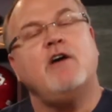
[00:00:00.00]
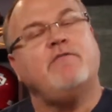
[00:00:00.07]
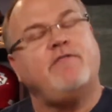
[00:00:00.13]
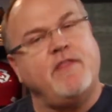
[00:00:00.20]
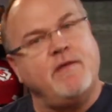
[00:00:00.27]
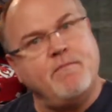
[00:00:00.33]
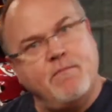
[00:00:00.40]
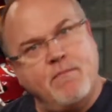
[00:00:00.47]
For
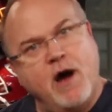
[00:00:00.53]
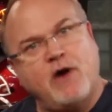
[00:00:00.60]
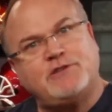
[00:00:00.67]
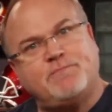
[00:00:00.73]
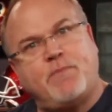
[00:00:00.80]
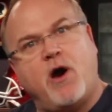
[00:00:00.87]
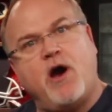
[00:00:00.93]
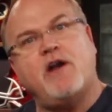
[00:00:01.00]
the
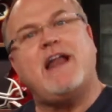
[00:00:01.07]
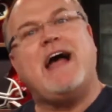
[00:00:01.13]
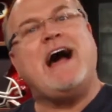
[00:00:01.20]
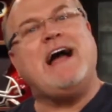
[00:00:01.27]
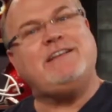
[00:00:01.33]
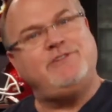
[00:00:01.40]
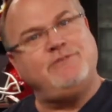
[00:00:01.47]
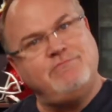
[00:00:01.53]
most part,
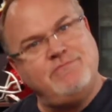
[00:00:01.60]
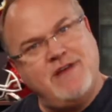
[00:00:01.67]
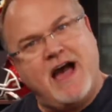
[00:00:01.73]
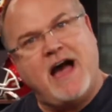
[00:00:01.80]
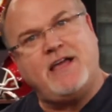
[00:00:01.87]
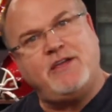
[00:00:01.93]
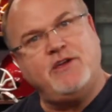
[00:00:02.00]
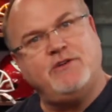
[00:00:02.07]
I do
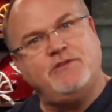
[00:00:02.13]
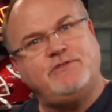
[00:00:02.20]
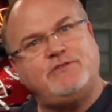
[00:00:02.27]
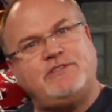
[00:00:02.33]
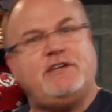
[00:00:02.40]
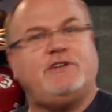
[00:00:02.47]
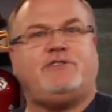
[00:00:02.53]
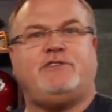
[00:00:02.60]
not use
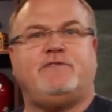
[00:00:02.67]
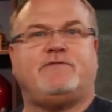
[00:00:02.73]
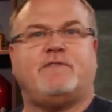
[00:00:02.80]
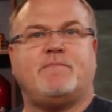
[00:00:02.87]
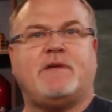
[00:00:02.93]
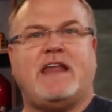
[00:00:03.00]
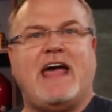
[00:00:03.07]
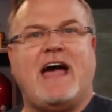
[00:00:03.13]
tissue
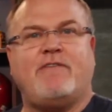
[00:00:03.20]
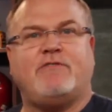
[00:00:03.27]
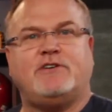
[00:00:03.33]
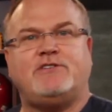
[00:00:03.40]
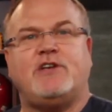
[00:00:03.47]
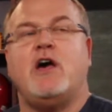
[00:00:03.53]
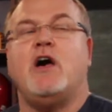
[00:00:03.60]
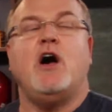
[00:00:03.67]
from cadavers,